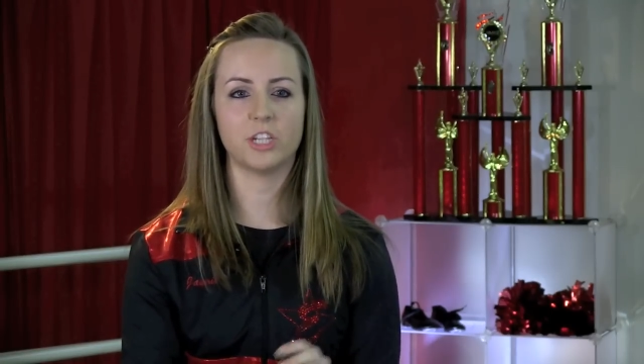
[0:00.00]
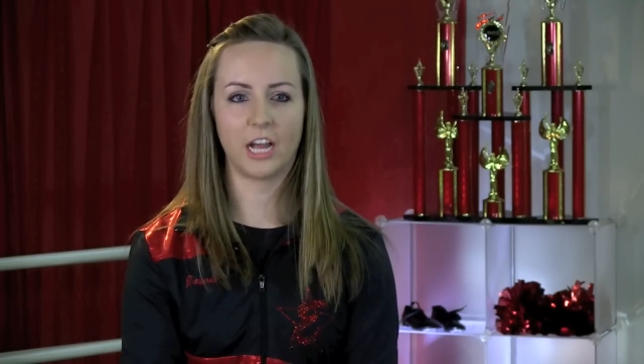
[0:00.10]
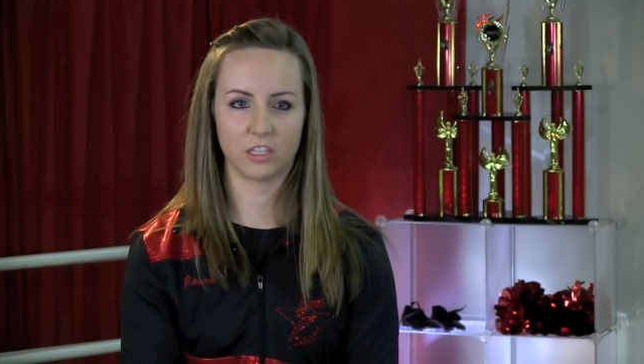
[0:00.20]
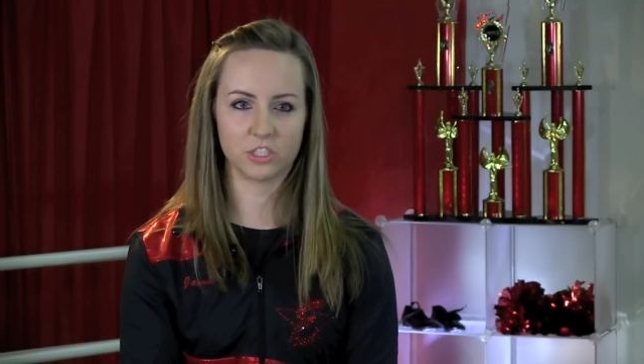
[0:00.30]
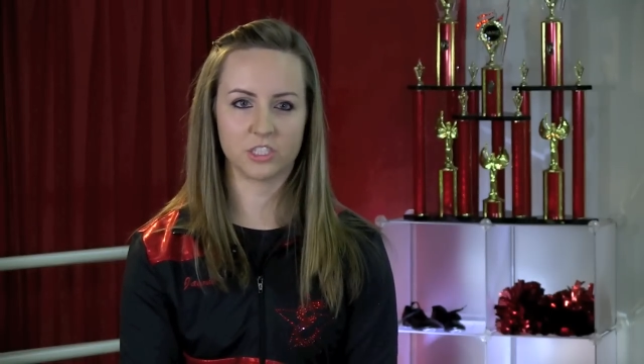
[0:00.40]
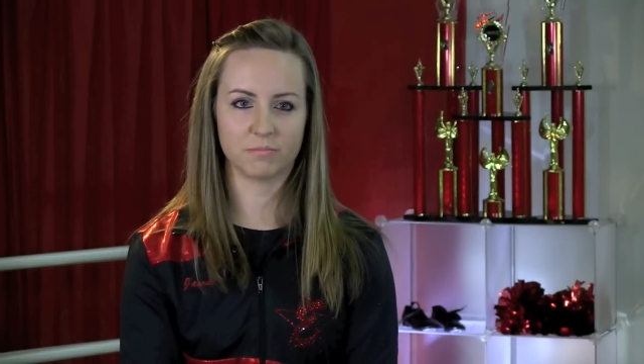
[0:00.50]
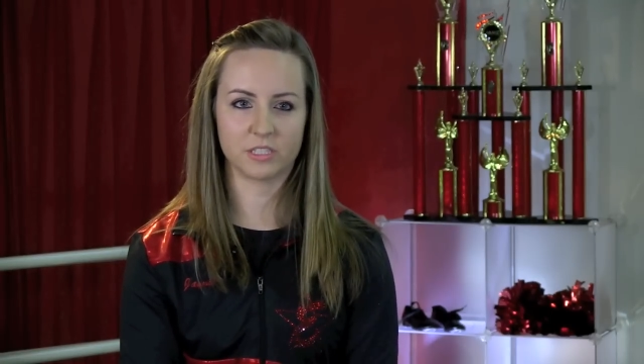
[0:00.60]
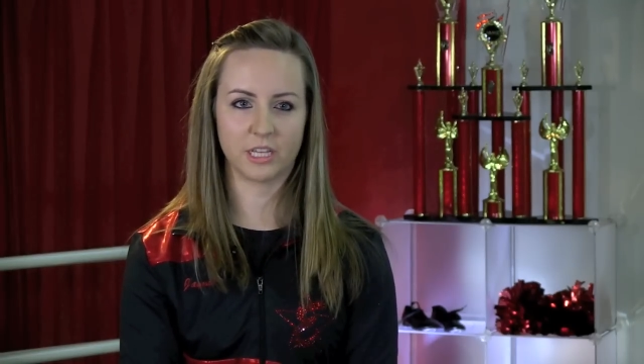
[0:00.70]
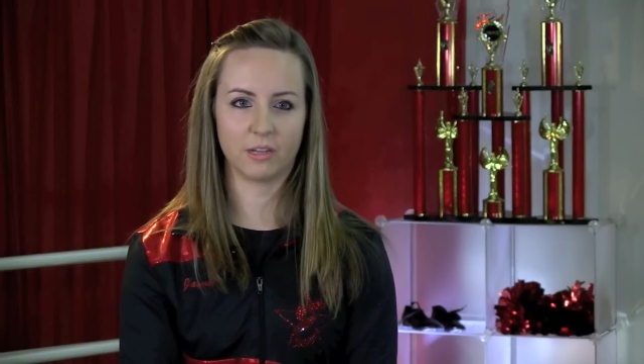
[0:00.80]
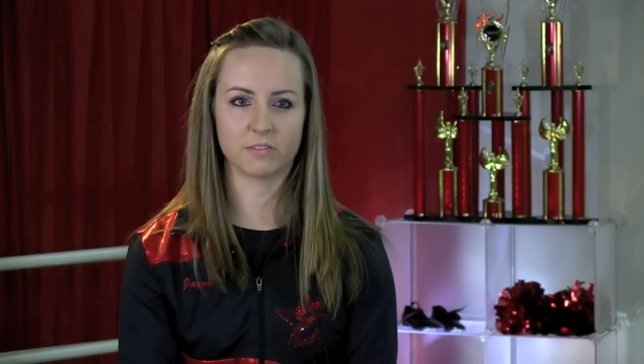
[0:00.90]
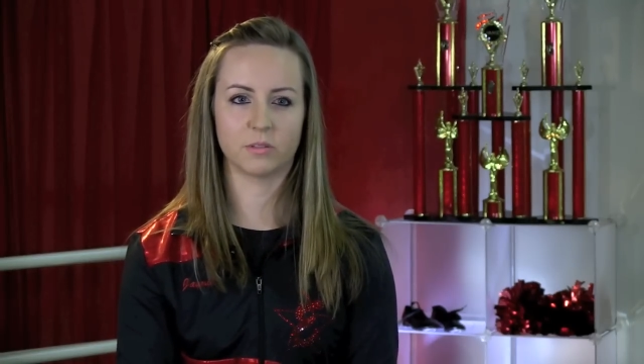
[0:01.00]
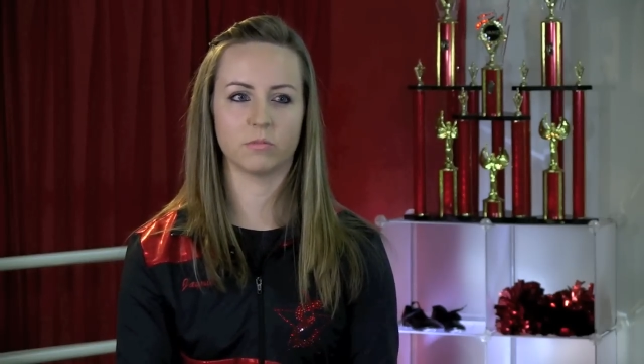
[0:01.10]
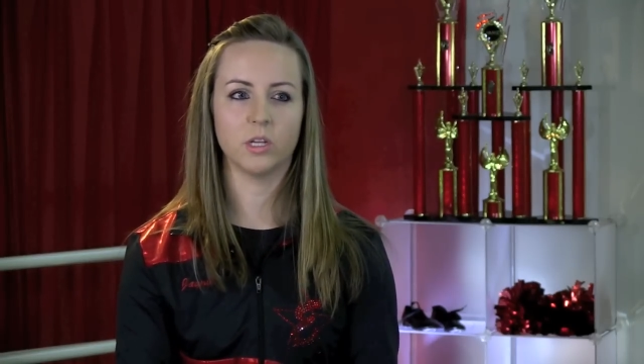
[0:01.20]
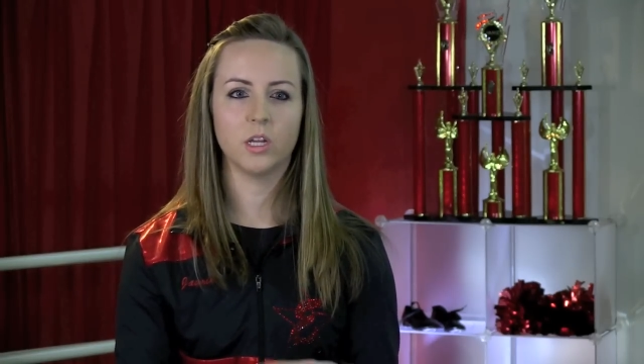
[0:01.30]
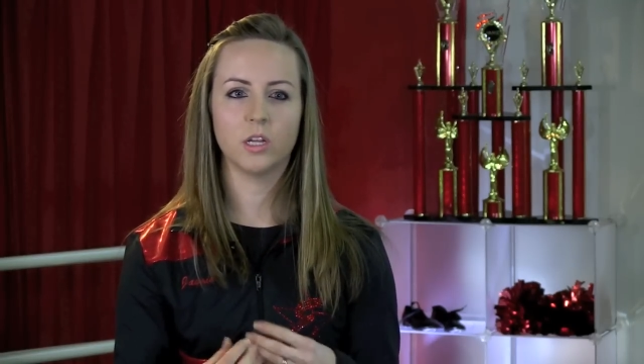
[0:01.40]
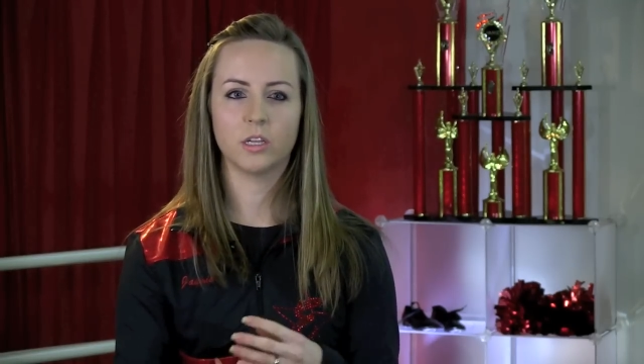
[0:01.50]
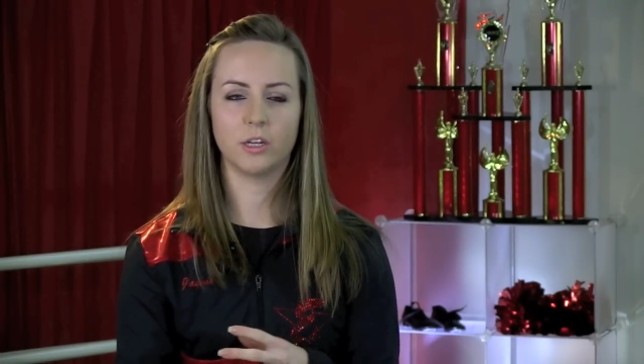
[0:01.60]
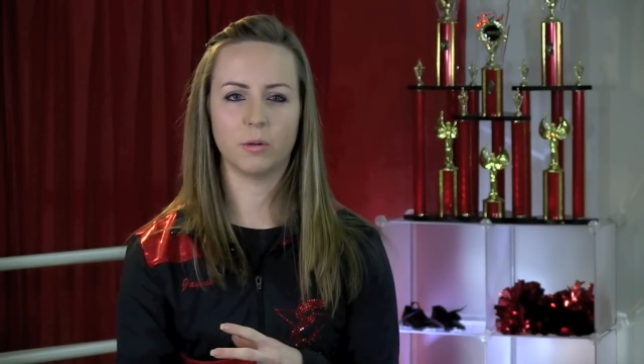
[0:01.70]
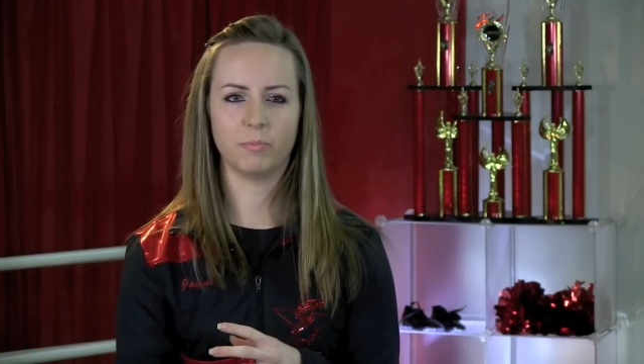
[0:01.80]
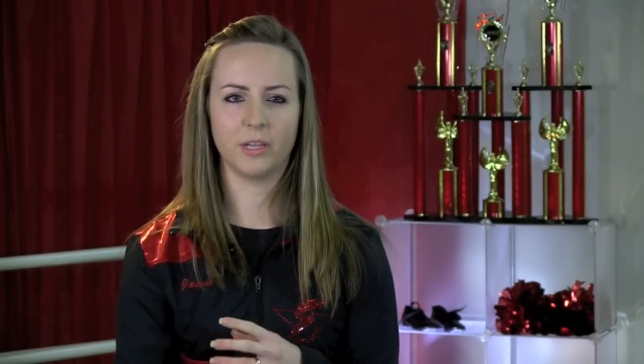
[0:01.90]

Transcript: challenge themselves and you know,